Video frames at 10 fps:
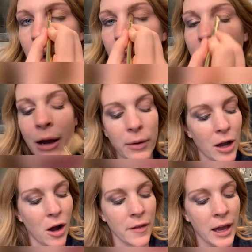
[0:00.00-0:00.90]
That way,
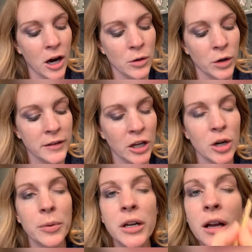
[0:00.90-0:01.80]
all that hard work that you're
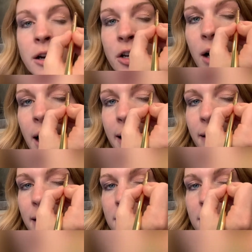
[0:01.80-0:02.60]
putting on your eyelid